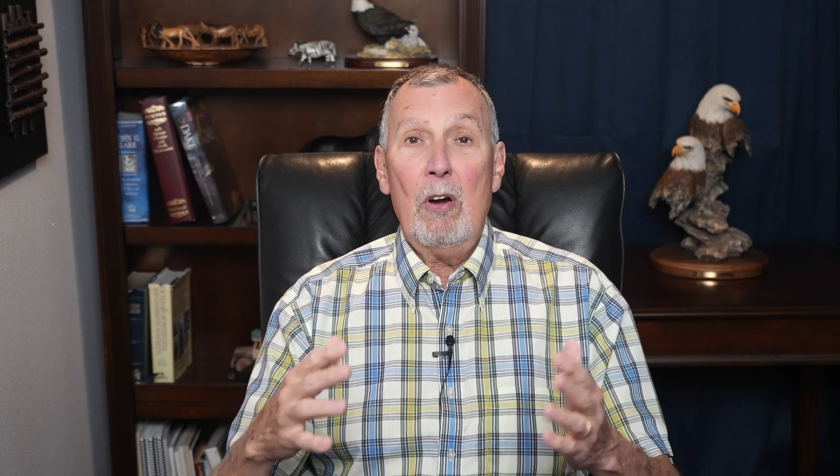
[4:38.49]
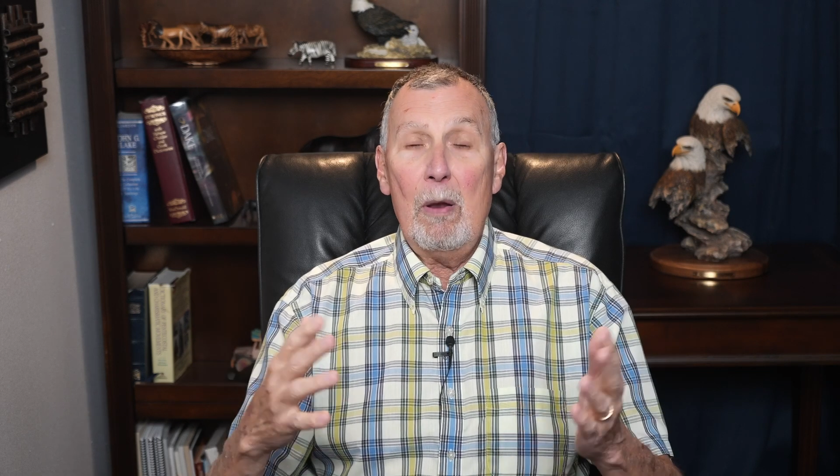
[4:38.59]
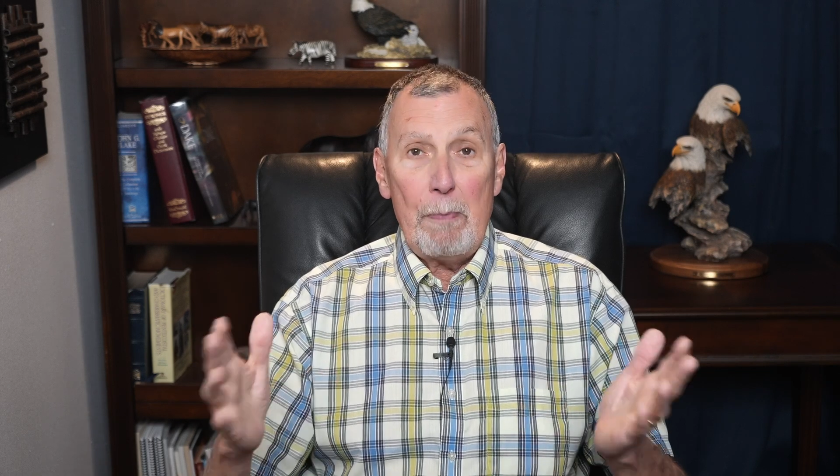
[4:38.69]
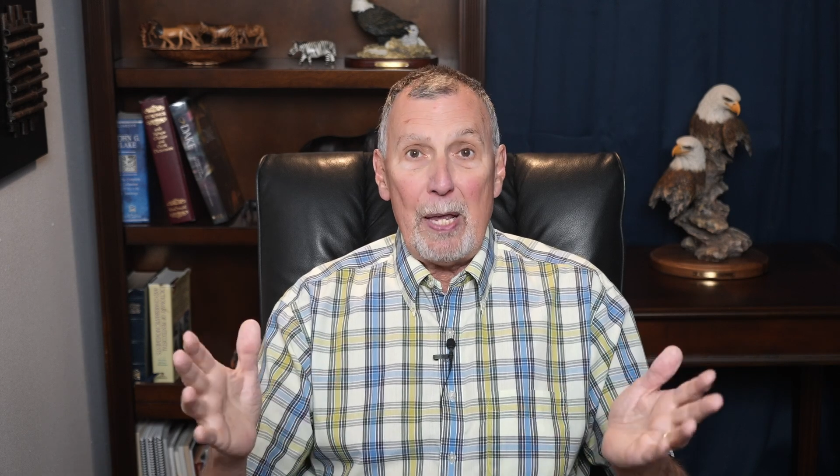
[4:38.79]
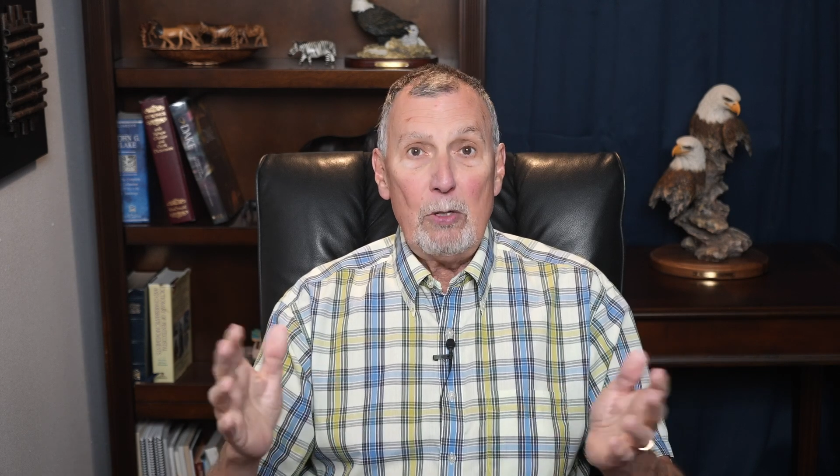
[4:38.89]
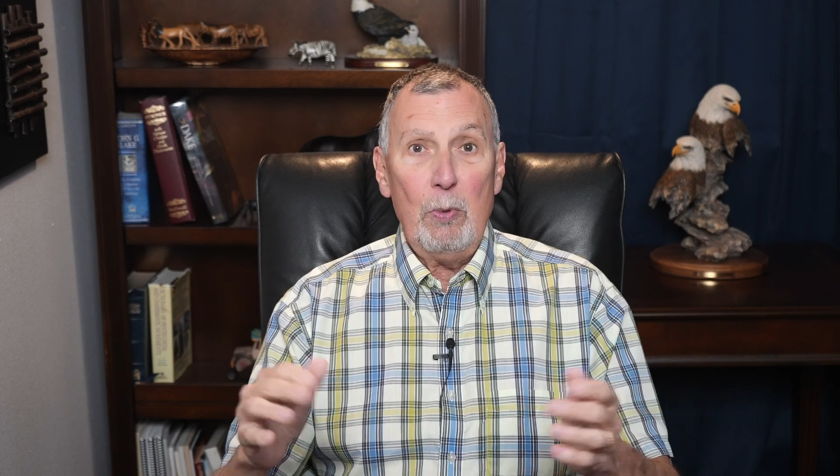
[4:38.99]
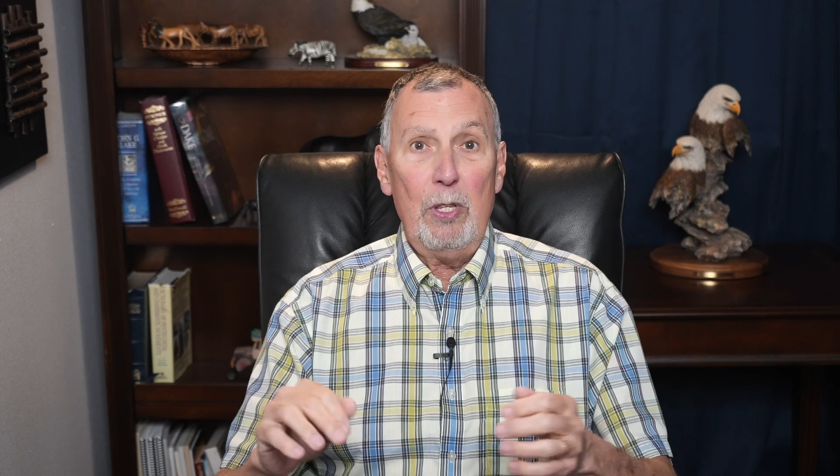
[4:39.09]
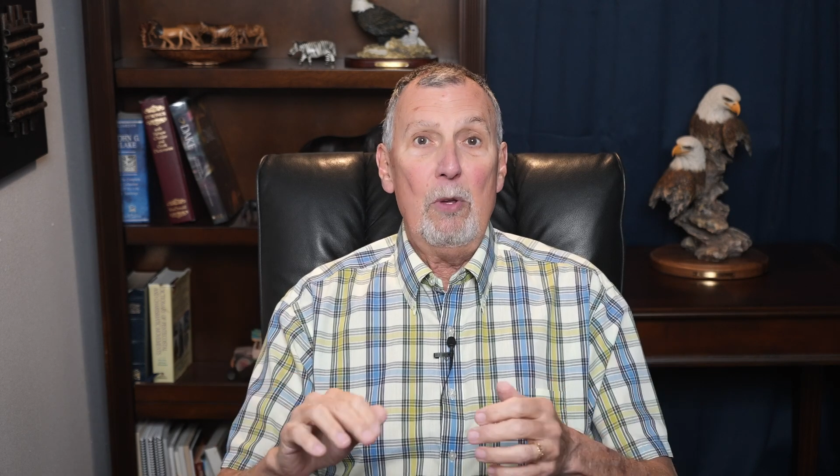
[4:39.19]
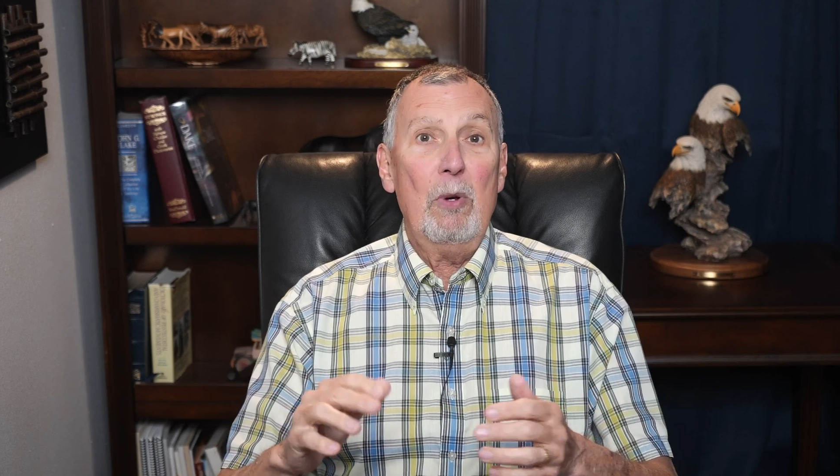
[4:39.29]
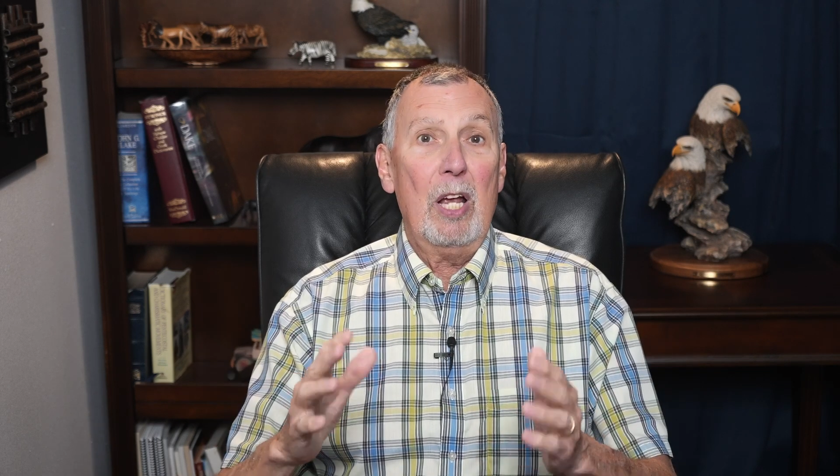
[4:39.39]
are at peace
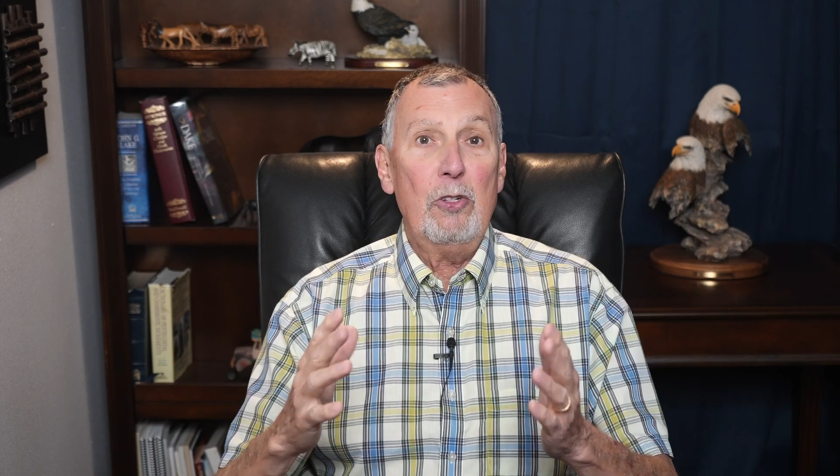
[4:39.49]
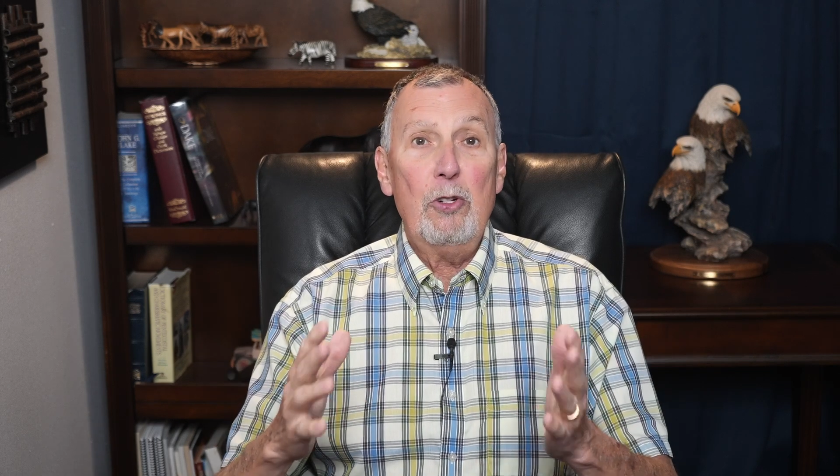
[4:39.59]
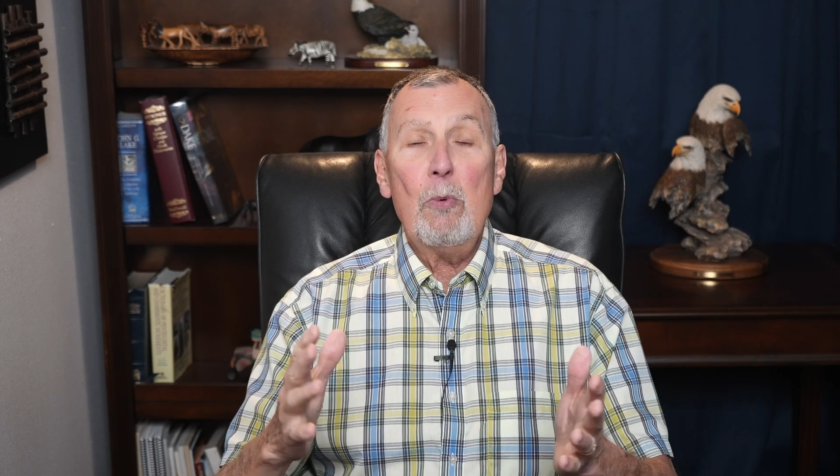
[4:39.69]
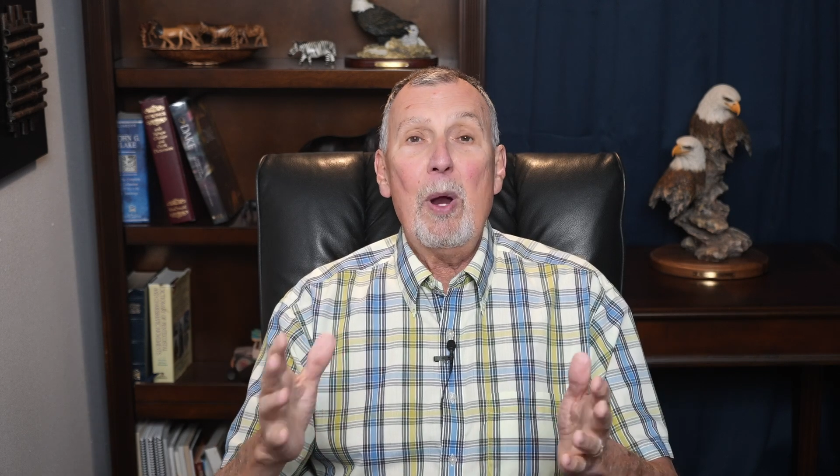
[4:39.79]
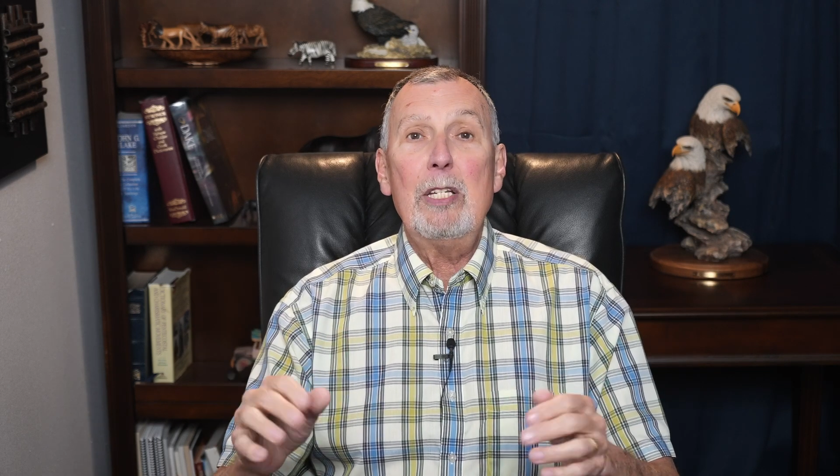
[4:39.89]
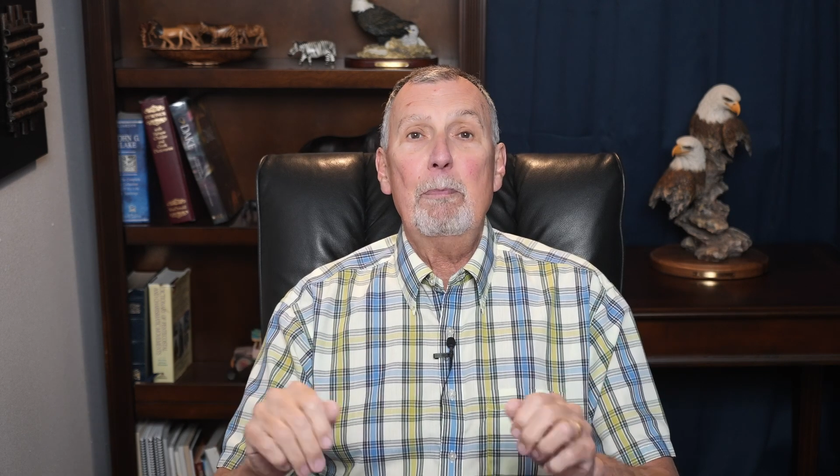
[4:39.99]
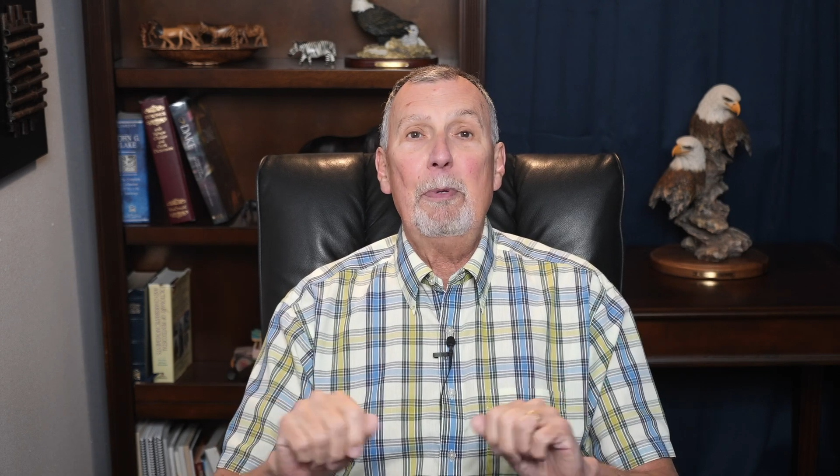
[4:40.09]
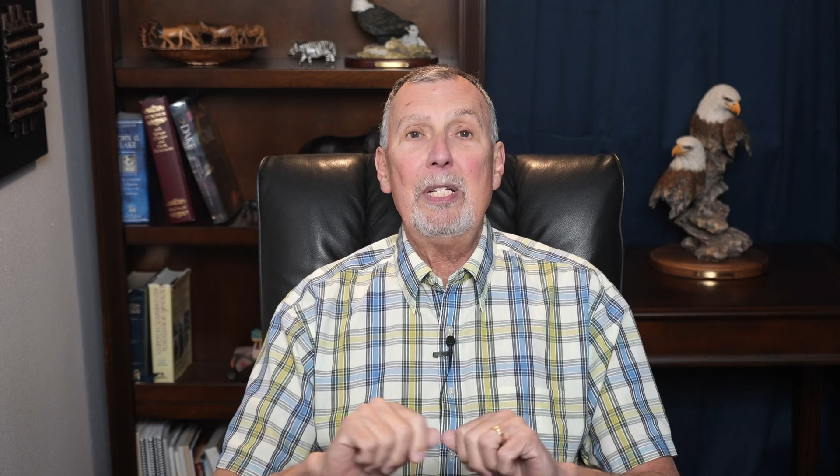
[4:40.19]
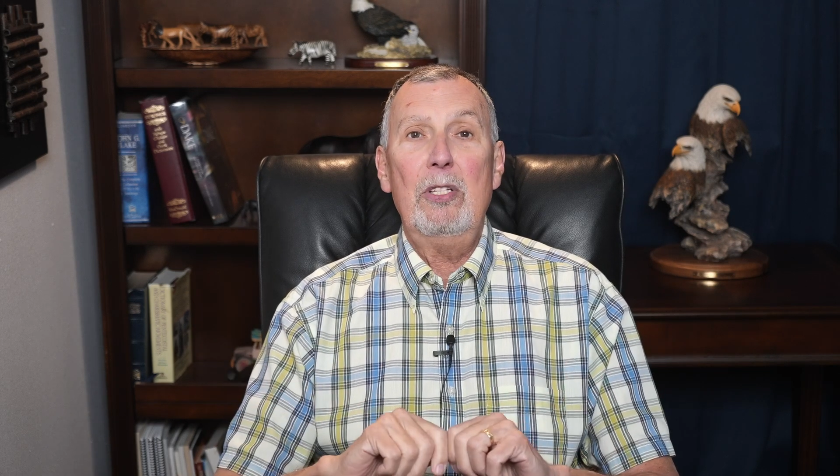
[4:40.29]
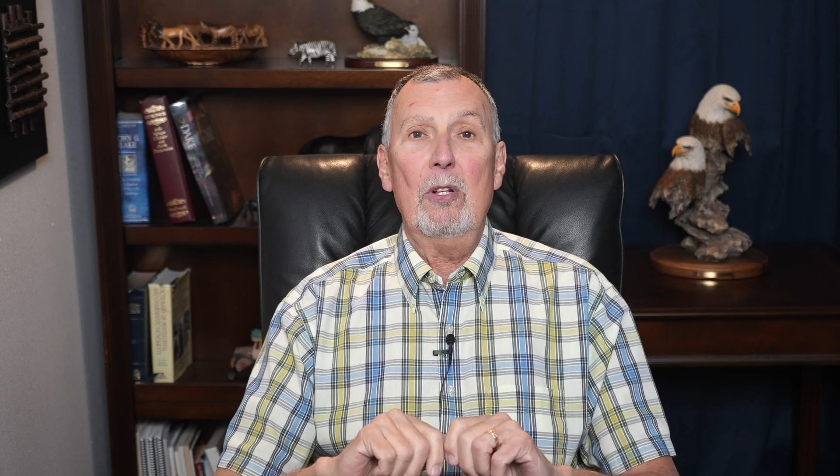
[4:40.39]
with you because your ways
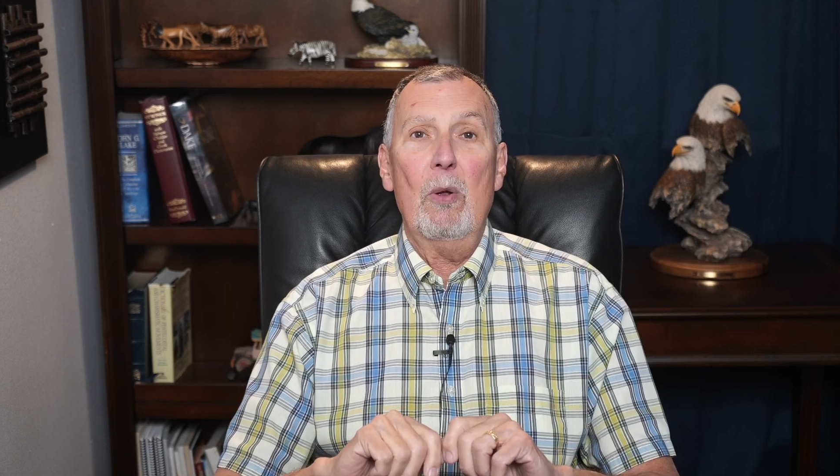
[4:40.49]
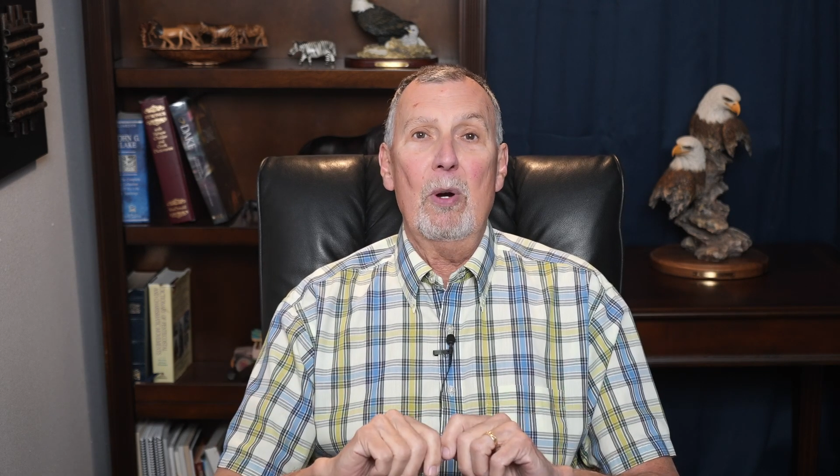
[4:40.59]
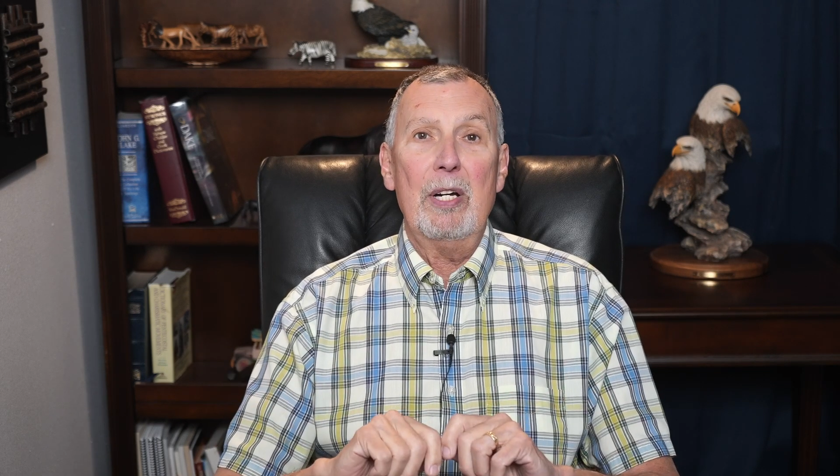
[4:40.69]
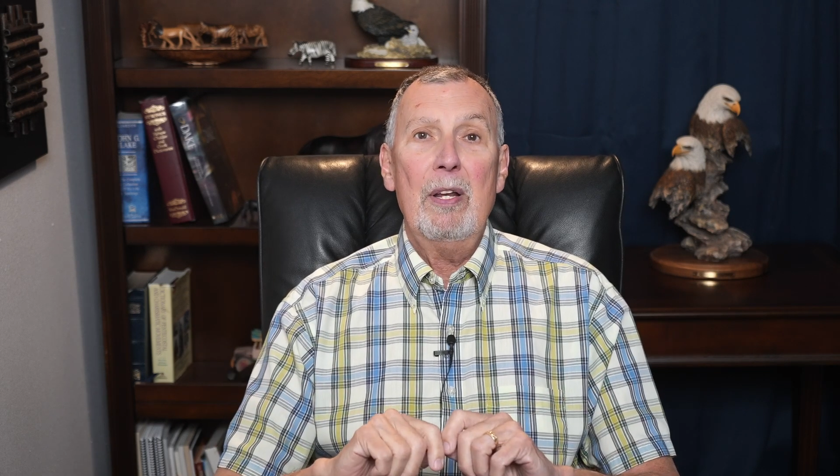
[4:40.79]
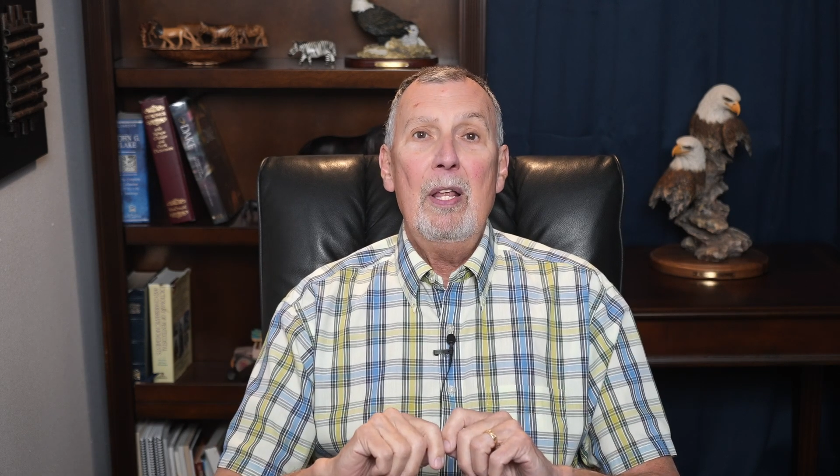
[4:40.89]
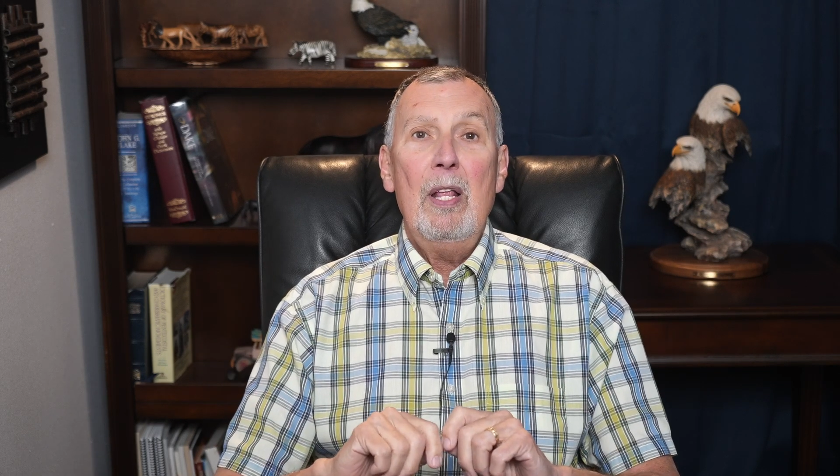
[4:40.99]
please the Lord.